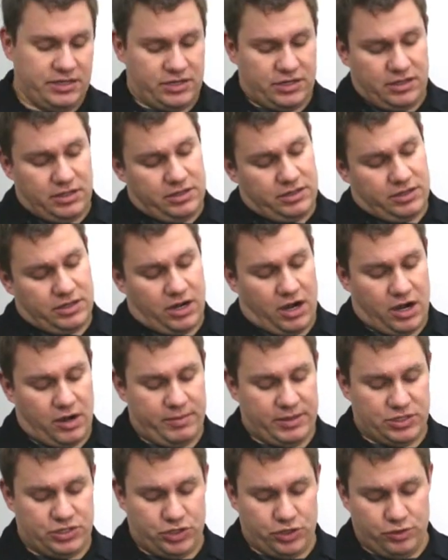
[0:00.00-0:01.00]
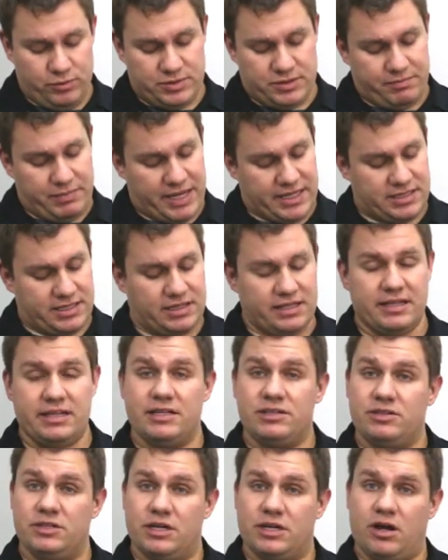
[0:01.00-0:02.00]
little carbon tubes, and basically
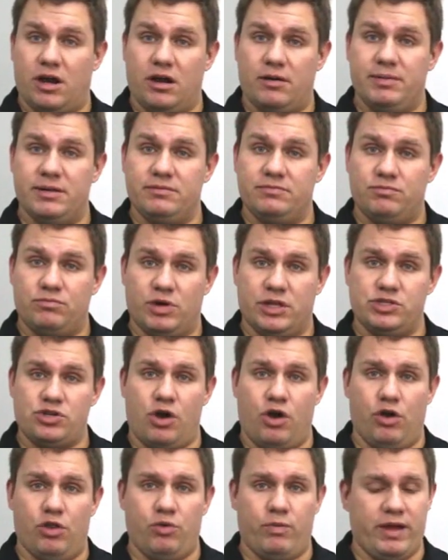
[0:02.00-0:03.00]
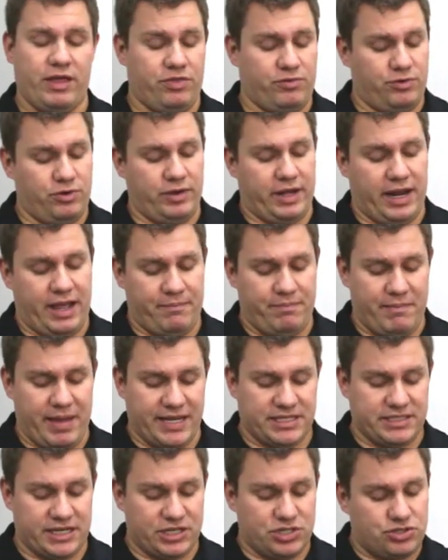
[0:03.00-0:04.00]
the carbon runs all the way through it and
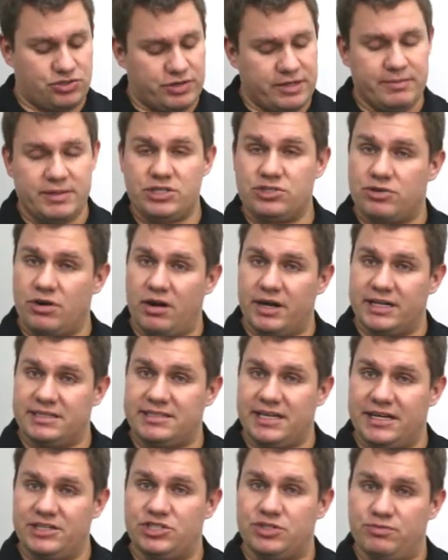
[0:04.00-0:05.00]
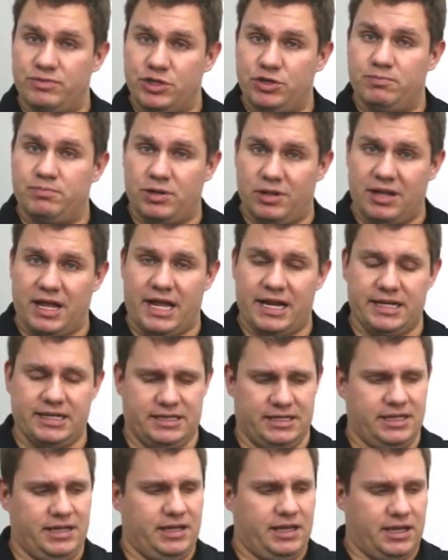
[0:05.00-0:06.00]
makes it extremely strong in tension when you pull on
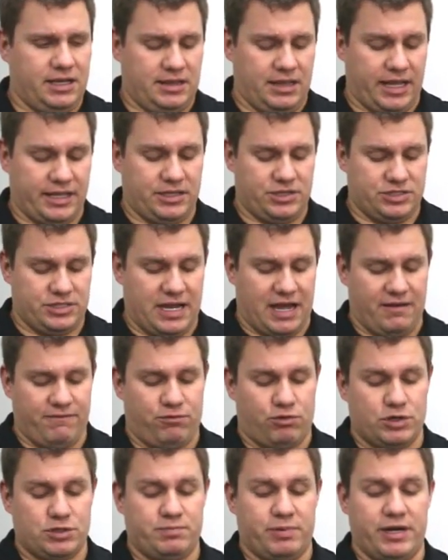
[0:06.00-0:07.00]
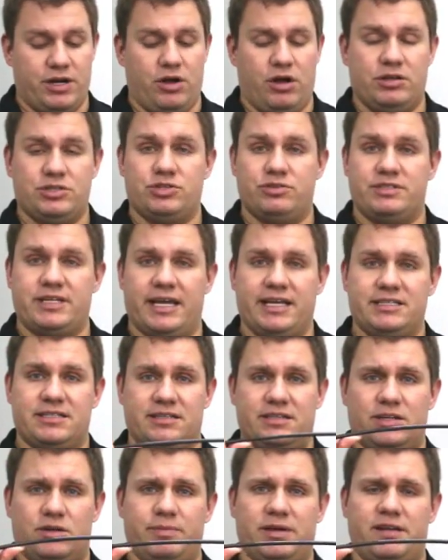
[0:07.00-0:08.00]
it, like there's downforce, but it also takes a
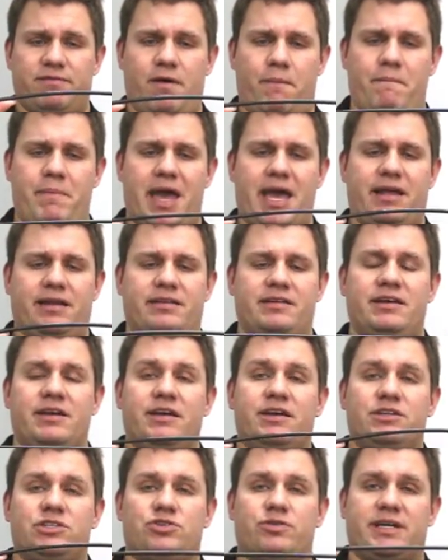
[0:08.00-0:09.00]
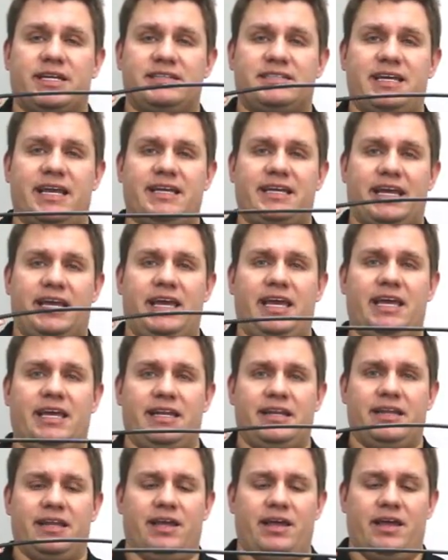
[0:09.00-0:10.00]
little bit of a bend. So it can take a
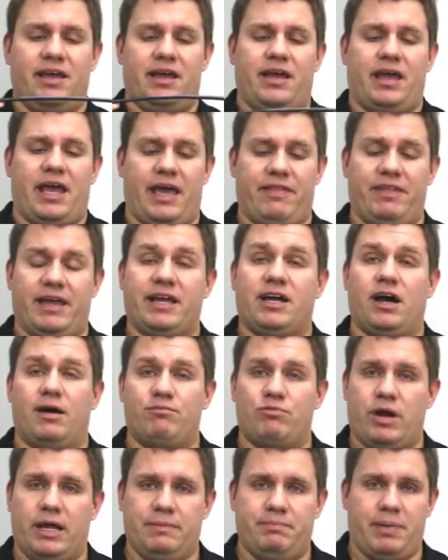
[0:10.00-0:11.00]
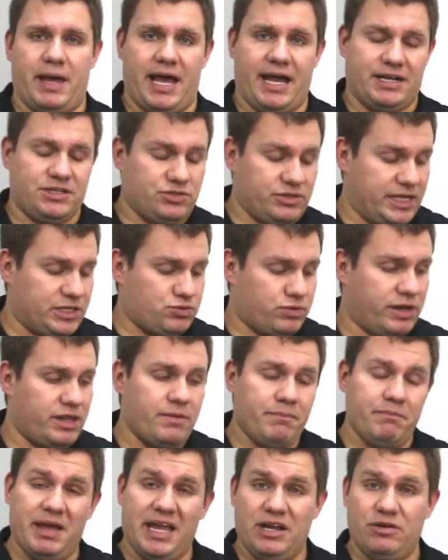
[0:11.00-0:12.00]
hit and then come right back. So that's one of
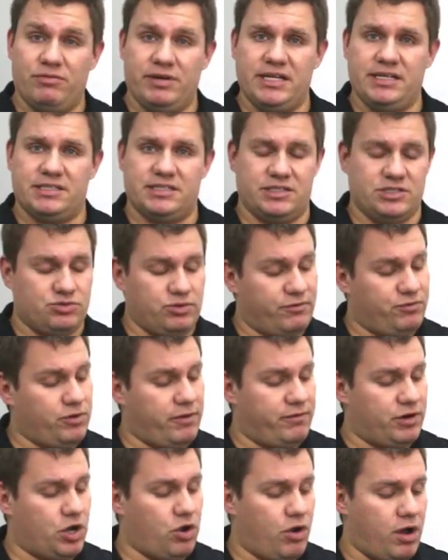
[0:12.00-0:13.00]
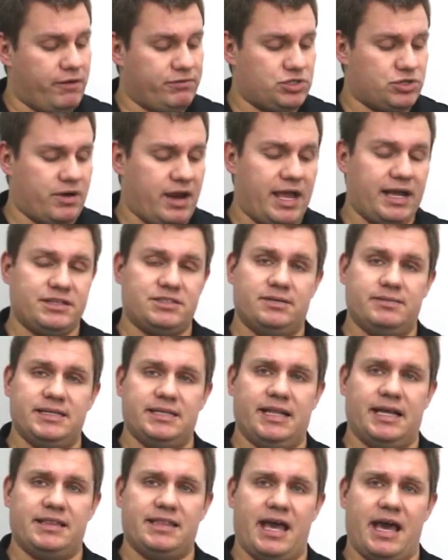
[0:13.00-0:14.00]
the main reasons. So if you ever go off track, something
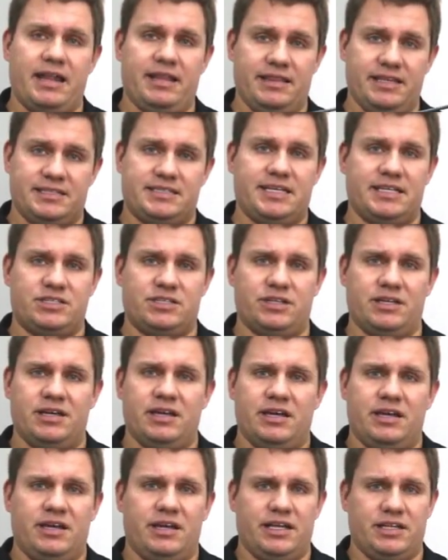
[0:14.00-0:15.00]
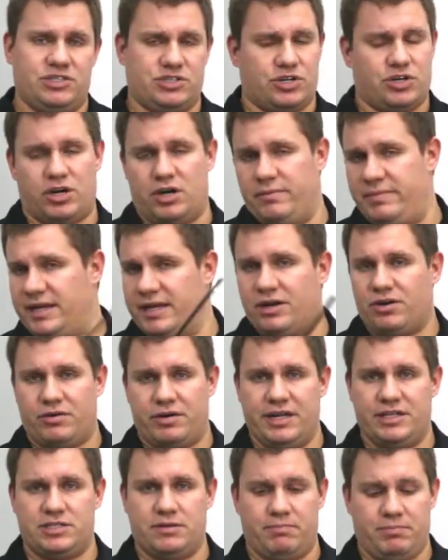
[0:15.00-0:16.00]
like that, and this hits curbing or
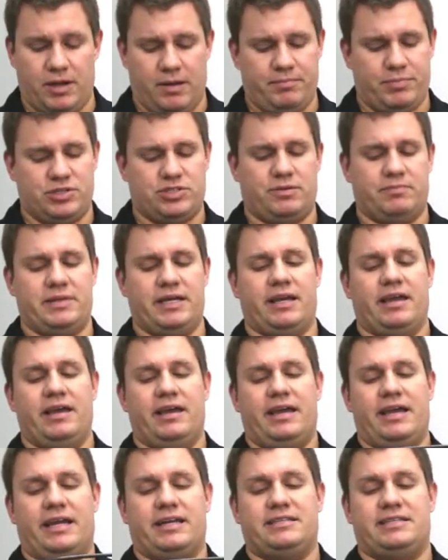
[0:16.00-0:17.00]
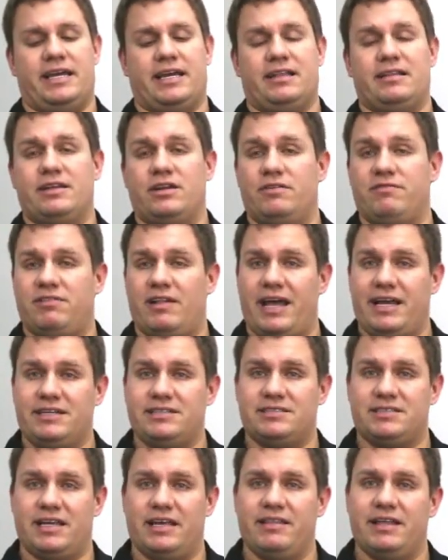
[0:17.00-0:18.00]
hits a bump or something, it can take a little
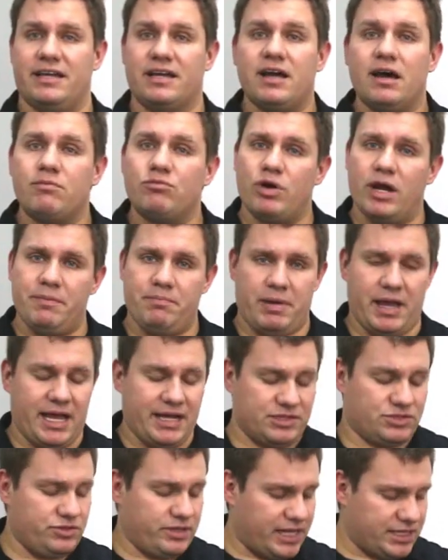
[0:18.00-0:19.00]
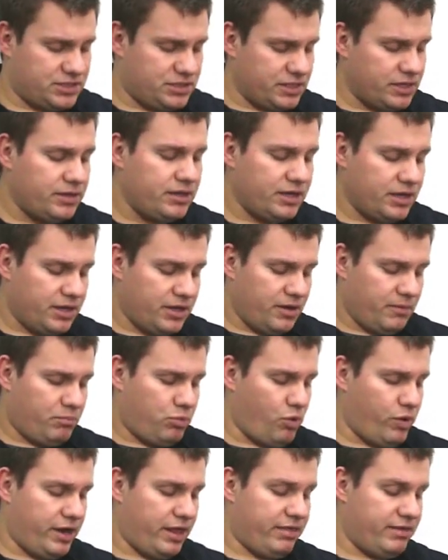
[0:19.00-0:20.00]
flex and then come right back. So that's the
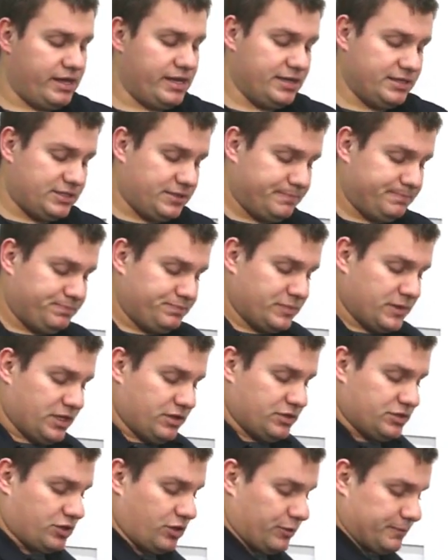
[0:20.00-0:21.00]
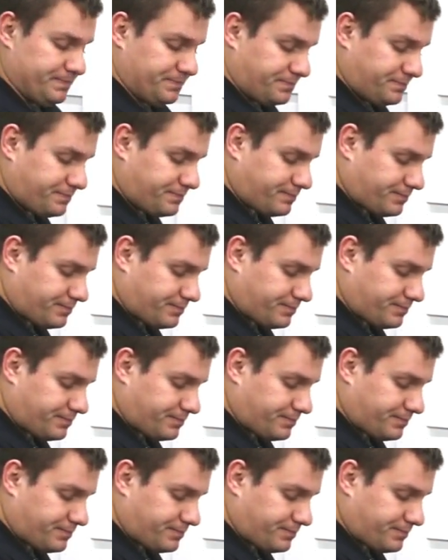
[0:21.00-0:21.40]
point of these. So